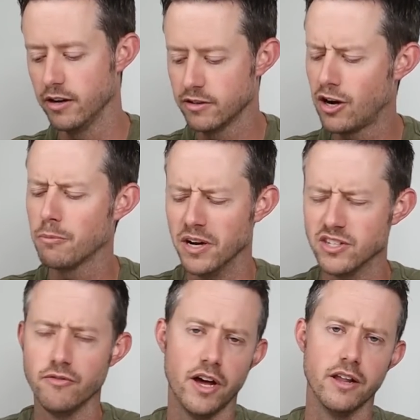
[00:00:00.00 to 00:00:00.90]
I talked
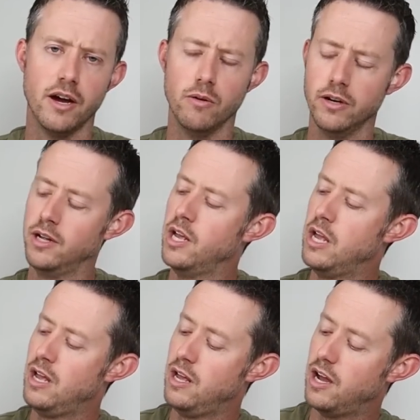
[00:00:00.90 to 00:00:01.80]
myself out of that
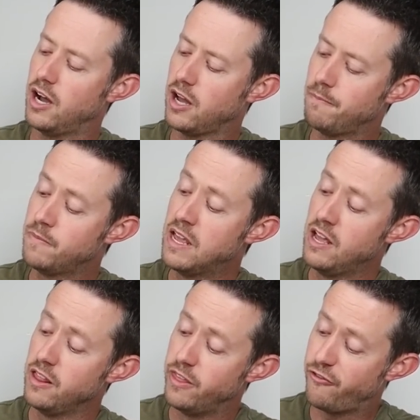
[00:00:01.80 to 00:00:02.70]
one.
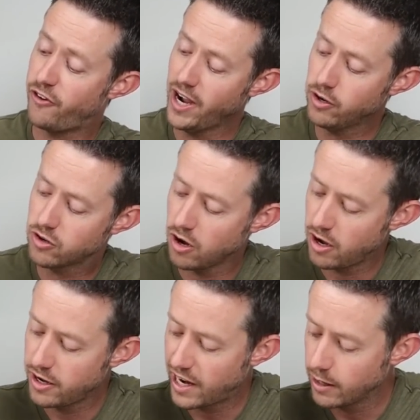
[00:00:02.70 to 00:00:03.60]
The final
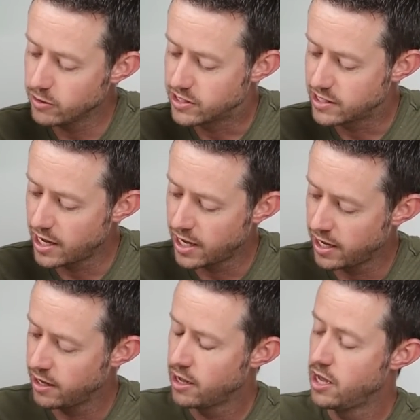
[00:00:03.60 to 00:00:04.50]
con, I would
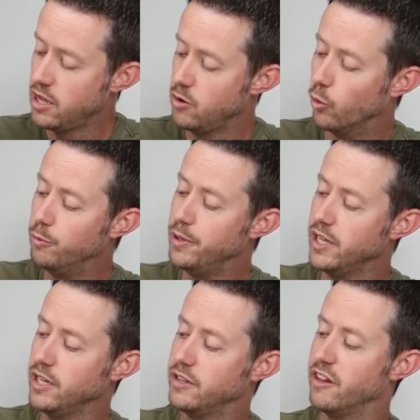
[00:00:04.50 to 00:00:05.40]
say, would
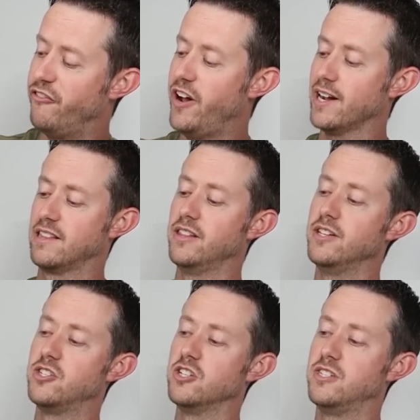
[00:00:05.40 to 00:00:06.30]
be the fact that
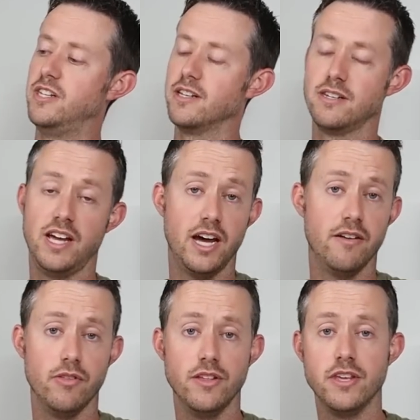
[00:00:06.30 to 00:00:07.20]
this just doesn't
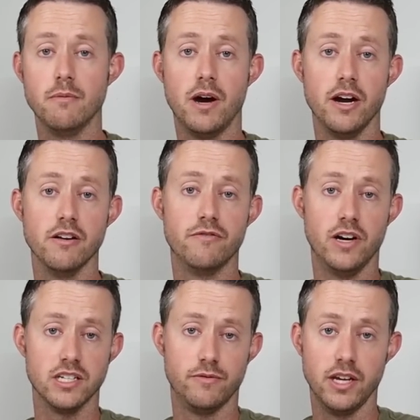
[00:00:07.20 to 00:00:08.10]
have lithium iron
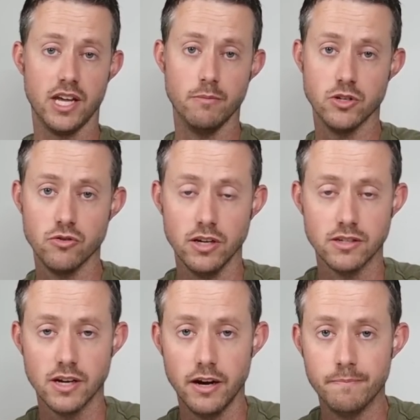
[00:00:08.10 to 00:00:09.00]
phosphate chemistry
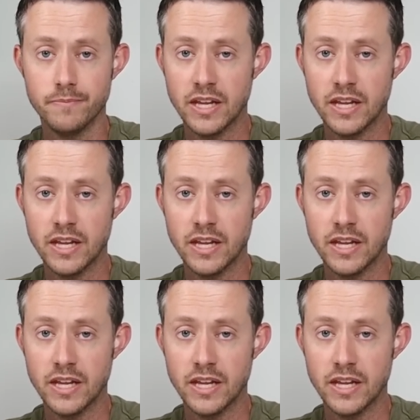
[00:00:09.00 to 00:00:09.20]
inside.